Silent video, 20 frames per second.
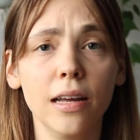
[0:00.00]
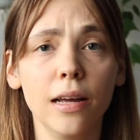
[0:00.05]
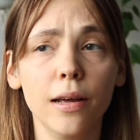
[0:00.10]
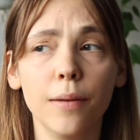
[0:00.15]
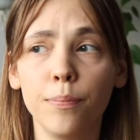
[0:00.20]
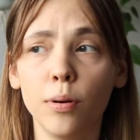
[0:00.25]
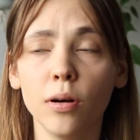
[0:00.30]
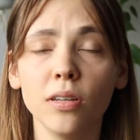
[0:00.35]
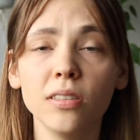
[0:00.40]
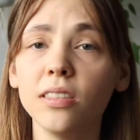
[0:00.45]
a
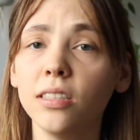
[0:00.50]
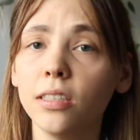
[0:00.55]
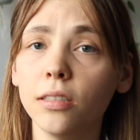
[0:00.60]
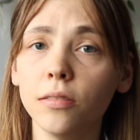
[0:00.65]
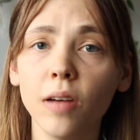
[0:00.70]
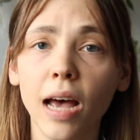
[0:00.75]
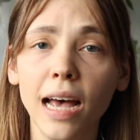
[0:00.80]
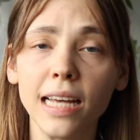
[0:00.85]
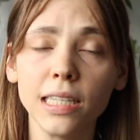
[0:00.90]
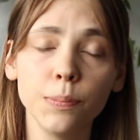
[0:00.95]

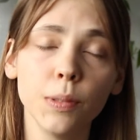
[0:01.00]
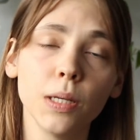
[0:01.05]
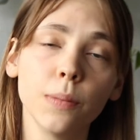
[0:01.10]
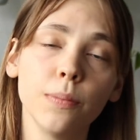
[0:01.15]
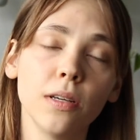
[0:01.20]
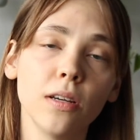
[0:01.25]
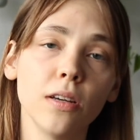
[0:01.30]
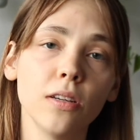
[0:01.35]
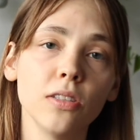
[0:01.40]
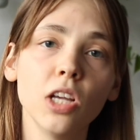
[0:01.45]
positive aspect,
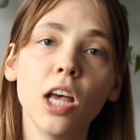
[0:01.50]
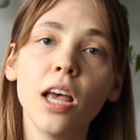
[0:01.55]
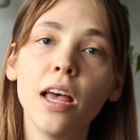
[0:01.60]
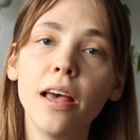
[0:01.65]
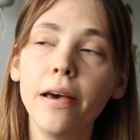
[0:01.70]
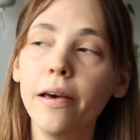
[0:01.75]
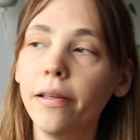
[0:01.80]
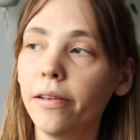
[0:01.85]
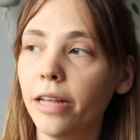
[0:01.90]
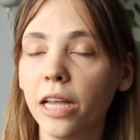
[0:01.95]
because
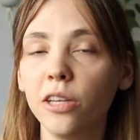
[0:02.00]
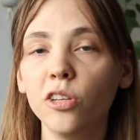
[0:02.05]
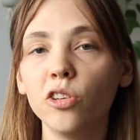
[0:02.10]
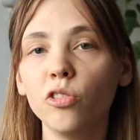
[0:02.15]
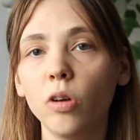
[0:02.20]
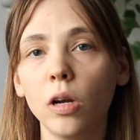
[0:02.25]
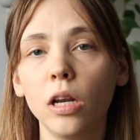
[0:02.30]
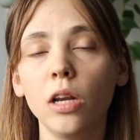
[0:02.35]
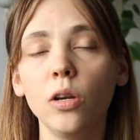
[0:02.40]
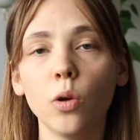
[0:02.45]
then you
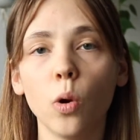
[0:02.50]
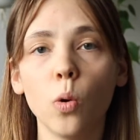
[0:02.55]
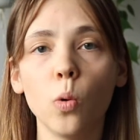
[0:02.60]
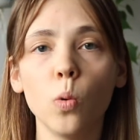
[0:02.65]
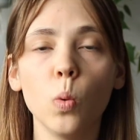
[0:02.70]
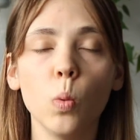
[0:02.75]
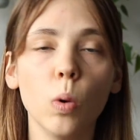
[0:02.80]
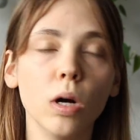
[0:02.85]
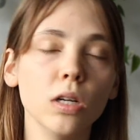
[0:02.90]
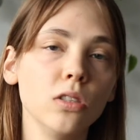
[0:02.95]
really know
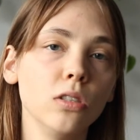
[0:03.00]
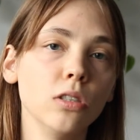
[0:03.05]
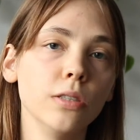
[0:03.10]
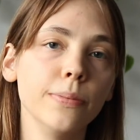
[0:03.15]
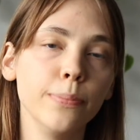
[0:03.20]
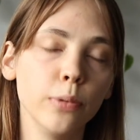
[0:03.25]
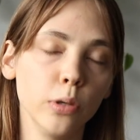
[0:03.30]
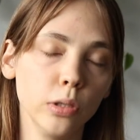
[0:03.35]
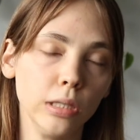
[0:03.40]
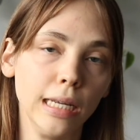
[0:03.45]
what you're
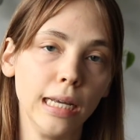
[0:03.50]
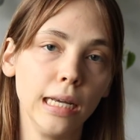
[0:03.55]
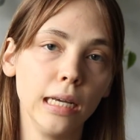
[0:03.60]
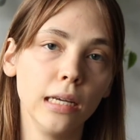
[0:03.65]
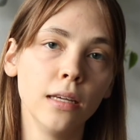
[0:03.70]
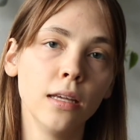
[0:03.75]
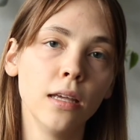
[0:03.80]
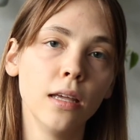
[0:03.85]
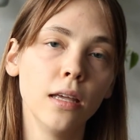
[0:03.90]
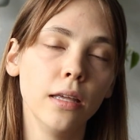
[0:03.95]

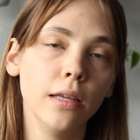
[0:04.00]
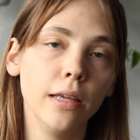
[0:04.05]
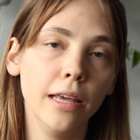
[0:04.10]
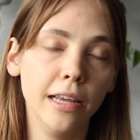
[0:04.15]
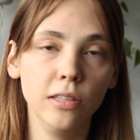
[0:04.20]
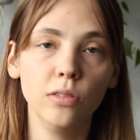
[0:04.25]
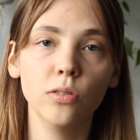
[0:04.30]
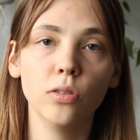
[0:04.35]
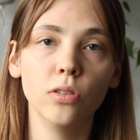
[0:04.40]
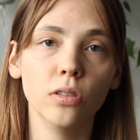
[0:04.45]
putting
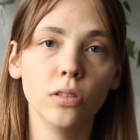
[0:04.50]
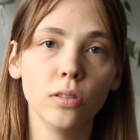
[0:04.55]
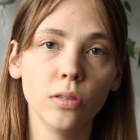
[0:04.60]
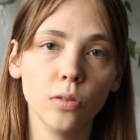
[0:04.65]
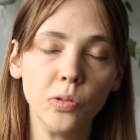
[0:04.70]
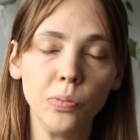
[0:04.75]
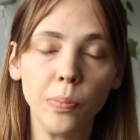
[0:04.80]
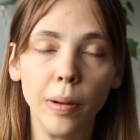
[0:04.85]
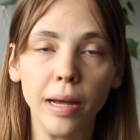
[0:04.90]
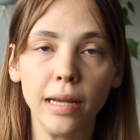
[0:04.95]
into your
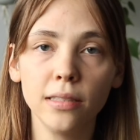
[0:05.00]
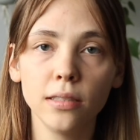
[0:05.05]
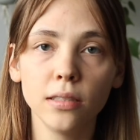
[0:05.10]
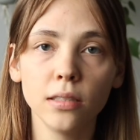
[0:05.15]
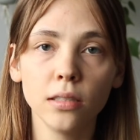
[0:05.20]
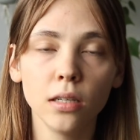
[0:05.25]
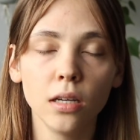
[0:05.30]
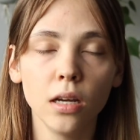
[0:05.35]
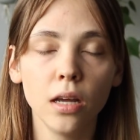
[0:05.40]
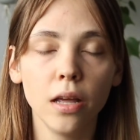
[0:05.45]

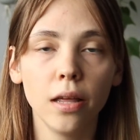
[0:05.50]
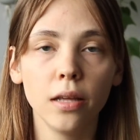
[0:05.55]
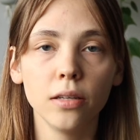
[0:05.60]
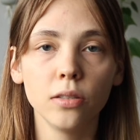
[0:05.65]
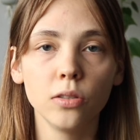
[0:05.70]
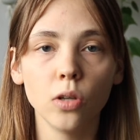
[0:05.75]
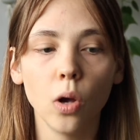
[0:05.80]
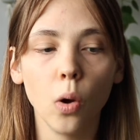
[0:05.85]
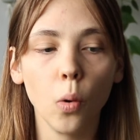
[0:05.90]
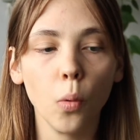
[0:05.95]
toothpaste.
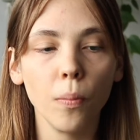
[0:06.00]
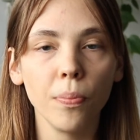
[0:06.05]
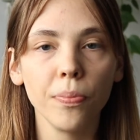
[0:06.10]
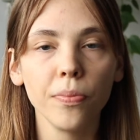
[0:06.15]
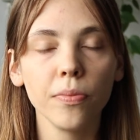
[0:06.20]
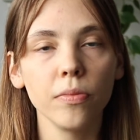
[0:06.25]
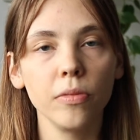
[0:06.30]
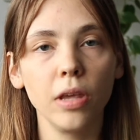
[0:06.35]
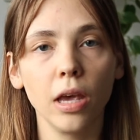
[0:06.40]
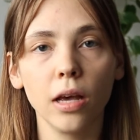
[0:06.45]
So
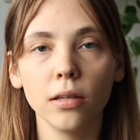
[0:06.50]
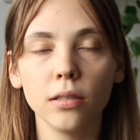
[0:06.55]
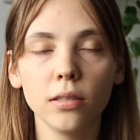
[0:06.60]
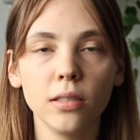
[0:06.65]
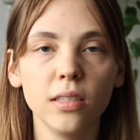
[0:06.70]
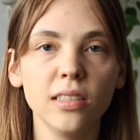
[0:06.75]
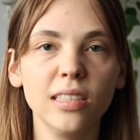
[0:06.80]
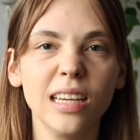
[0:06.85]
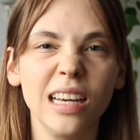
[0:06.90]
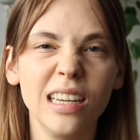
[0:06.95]
yeah,
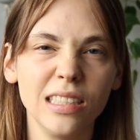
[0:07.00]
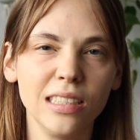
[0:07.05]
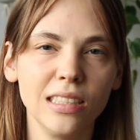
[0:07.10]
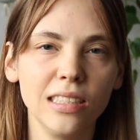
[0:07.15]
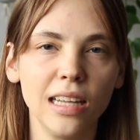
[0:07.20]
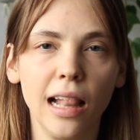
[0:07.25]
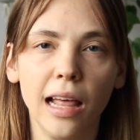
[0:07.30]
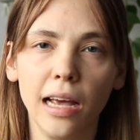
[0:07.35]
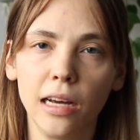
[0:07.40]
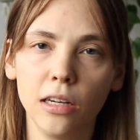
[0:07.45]
this
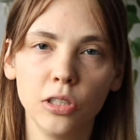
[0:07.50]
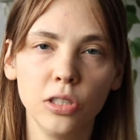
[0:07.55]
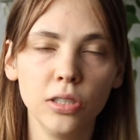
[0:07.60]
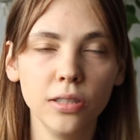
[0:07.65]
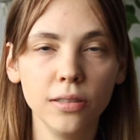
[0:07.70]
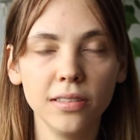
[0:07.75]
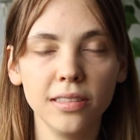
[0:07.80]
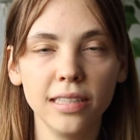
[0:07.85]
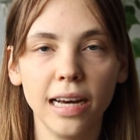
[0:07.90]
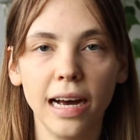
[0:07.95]
has like
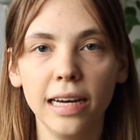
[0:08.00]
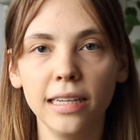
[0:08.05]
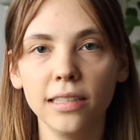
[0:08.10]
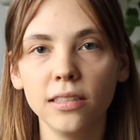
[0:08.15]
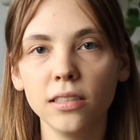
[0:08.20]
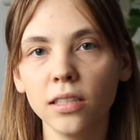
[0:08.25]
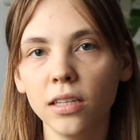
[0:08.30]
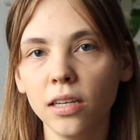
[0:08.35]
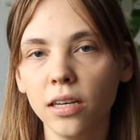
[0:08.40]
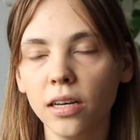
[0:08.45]
2
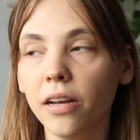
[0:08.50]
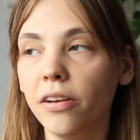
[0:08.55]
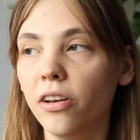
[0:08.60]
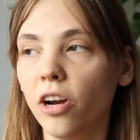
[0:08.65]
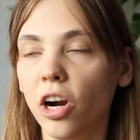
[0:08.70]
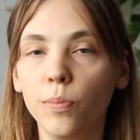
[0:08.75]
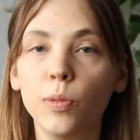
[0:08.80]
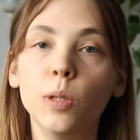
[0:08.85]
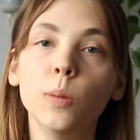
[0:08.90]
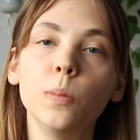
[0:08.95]
sides. There
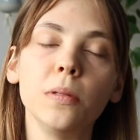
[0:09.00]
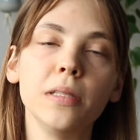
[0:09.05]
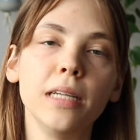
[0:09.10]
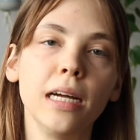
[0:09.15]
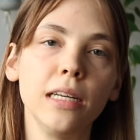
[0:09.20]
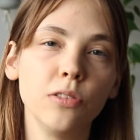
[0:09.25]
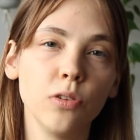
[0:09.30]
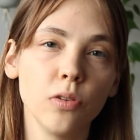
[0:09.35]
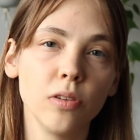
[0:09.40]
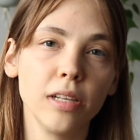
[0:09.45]
are people
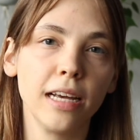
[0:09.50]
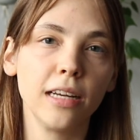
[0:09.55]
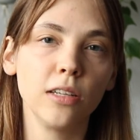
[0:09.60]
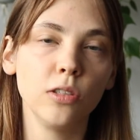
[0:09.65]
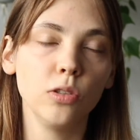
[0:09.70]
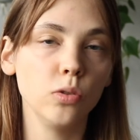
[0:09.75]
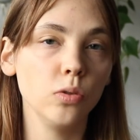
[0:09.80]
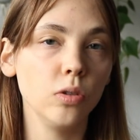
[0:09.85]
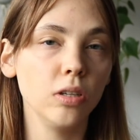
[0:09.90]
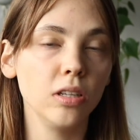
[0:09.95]
that don't
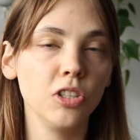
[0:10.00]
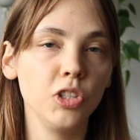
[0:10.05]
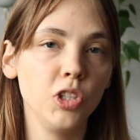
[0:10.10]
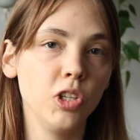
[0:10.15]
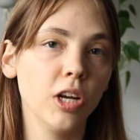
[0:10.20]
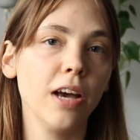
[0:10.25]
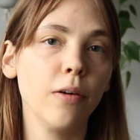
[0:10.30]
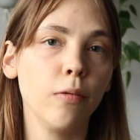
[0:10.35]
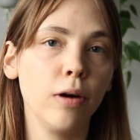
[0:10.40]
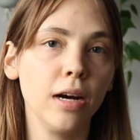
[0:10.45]
like doing
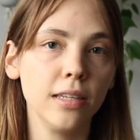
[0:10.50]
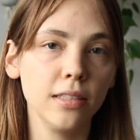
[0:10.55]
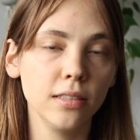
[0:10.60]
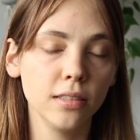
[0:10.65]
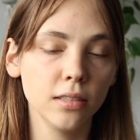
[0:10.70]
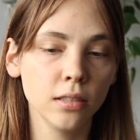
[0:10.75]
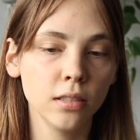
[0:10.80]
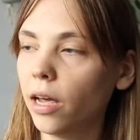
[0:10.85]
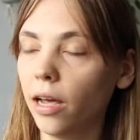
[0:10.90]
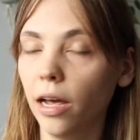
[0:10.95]

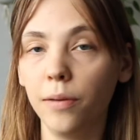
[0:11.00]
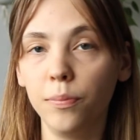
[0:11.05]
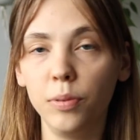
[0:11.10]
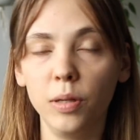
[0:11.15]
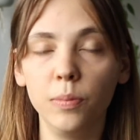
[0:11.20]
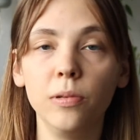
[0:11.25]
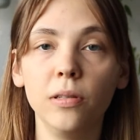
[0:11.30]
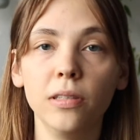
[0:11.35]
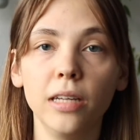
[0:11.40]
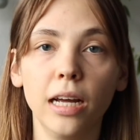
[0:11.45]
DIYs and
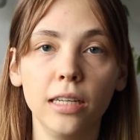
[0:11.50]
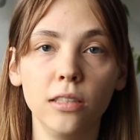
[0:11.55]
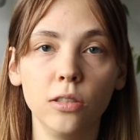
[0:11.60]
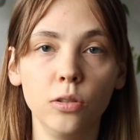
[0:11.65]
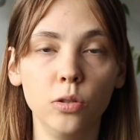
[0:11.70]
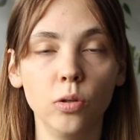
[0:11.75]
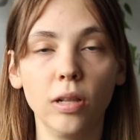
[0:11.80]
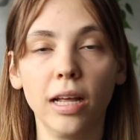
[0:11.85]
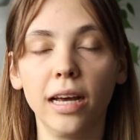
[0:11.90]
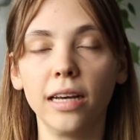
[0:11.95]
people that
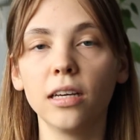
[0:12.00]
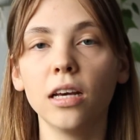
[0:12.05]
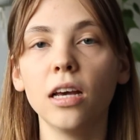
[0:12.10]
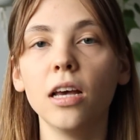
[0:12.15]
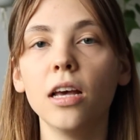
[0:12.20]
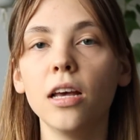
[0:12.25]
do like.